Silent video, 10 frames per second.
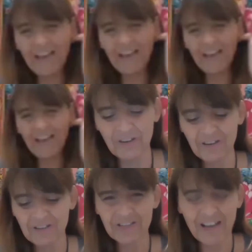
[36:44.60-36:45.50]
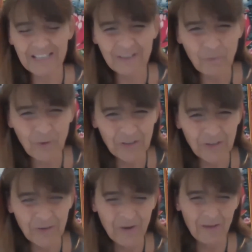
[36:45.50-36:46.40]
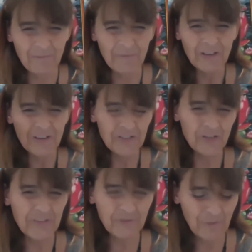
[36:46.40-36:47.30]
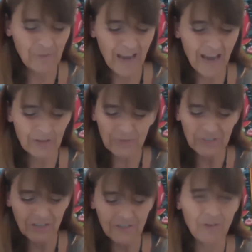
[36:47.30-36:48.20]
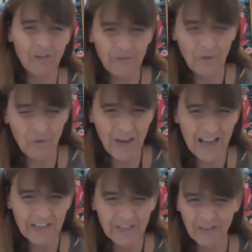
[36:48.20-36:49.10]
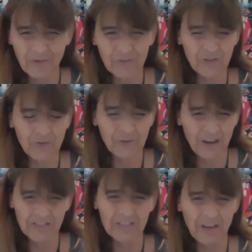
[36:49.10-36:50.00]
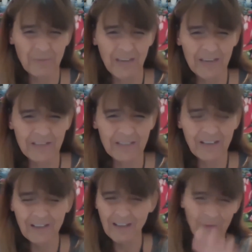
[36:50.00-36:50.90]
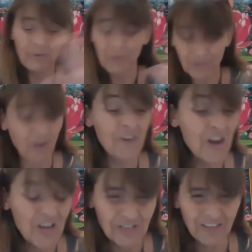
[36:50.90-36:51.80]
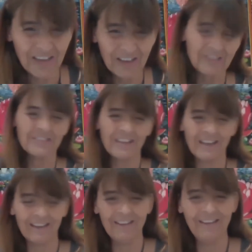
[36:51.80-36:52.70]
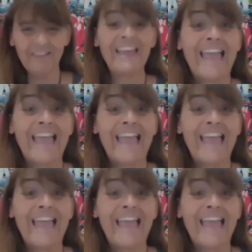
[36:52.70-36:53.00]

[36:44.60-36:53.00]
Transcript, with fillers: here because I didn't want to um, do this from my house because I've got four cats and I've got two young Siamese, and we would not have heard a thing because they're, they're